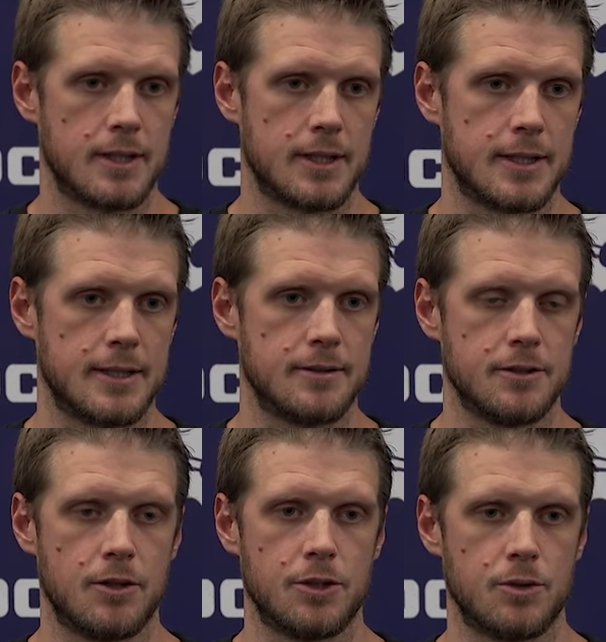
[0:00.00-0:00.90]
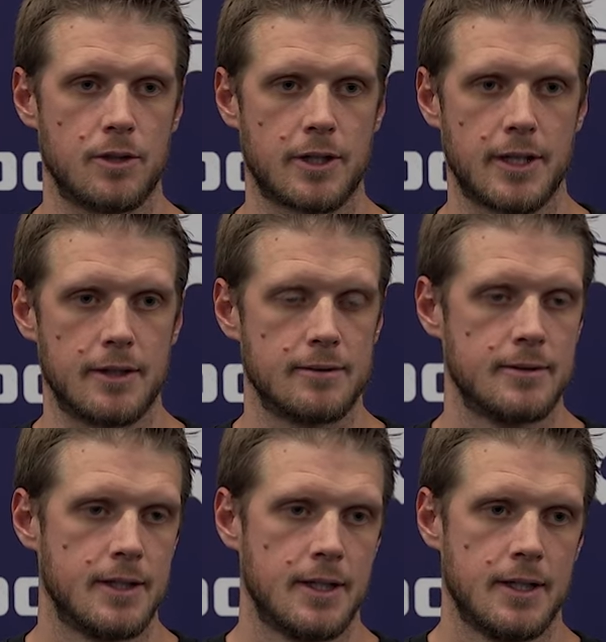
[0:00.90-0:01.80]
Uh, you know, you look at
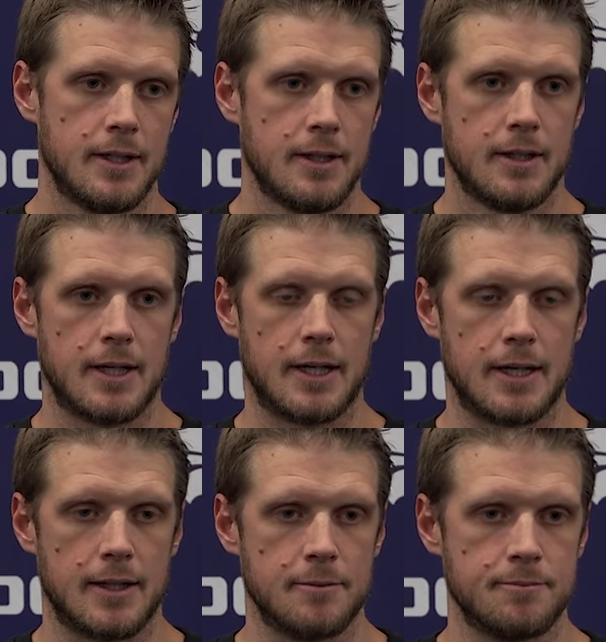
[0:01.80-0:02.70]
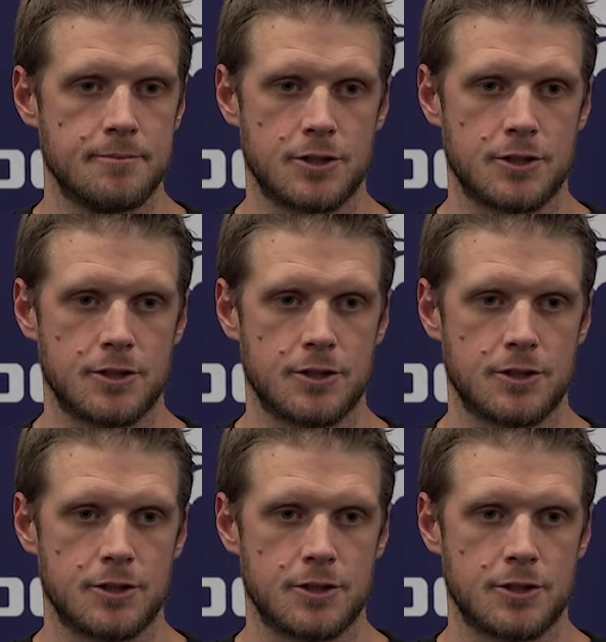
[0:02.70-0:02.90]
um,